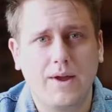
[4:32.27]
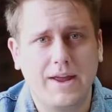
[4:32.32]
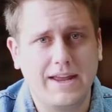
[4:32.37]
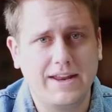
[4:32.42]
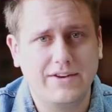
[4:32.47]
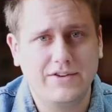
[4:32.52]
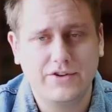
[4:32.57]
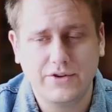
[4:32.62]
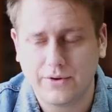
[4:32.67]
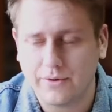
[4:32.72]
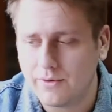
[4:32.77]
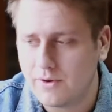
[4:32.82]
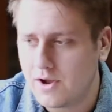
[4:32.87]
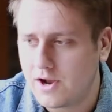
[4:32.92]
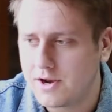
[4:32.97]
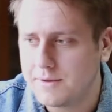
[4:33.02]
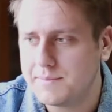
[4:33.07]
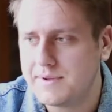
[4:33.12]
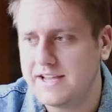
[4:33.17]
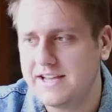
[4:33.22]
in
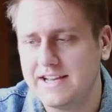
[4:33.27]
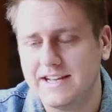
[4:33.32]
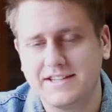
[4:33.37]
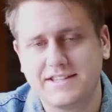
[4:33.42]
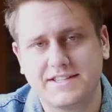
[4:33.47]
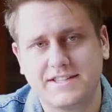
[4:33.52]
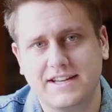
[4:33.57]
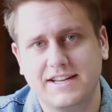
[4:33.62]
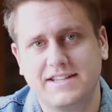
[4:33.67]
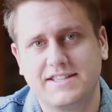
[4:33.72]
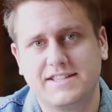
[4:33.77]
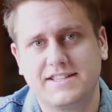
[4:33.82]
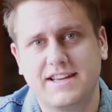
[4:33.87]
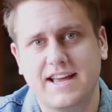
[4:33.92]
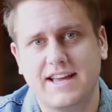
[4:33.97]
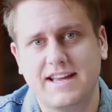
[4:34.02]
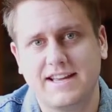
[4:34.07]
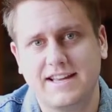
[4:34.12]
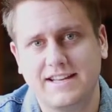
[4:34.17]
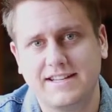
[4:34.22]
Deuteronomy, it's
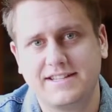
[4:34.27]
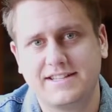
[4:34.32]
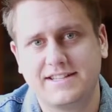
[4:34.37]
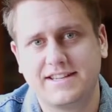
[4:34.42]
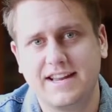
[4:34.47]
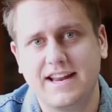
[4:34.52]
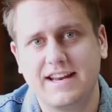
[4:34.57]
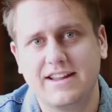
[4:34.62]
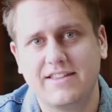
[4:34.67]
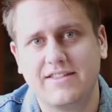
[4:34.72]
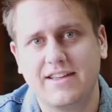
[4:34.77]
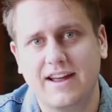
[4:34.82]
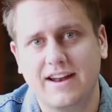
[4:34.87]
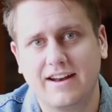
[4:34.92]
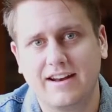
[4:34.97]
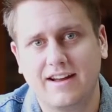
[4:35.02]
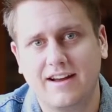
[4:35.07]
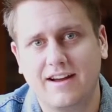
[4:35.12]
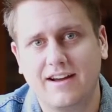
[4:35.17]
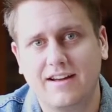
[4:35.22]
stated
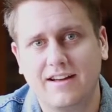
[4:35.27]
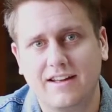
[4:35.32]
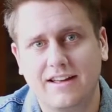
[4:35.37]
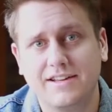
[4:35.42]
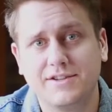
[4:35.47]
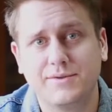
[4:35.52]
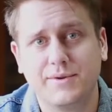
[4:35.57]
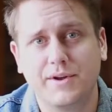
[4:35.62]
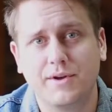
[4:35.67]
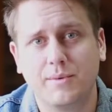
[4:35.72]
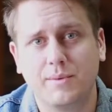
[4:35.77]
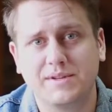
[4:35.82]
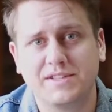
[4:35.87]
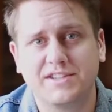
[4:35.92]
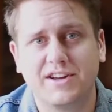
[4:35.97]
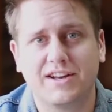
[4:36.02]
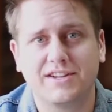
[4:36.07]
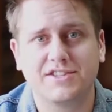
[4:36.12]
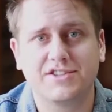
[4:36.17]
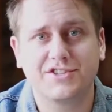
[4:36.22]
that Israel was
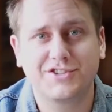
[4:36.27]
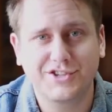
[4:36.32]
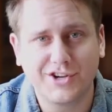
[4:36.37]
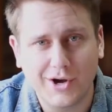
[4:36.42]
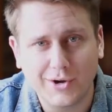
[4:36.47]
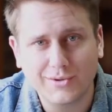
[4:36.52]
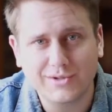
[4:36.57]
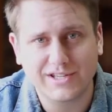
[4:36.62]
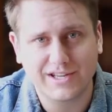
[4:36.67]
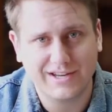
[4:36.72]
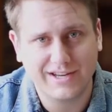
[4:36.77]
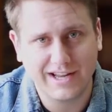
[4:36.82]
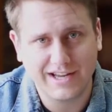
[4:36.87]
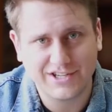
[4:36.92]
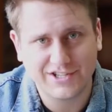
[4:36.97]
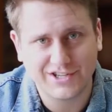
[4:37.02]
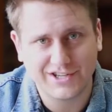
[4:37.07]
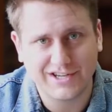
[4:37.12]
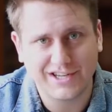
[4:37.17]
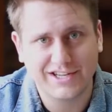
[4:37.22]
God's chosen
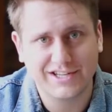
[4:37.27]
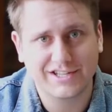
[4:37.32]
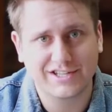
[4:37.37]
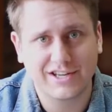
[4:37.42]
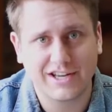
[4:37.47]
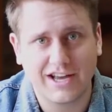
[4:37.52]
nation.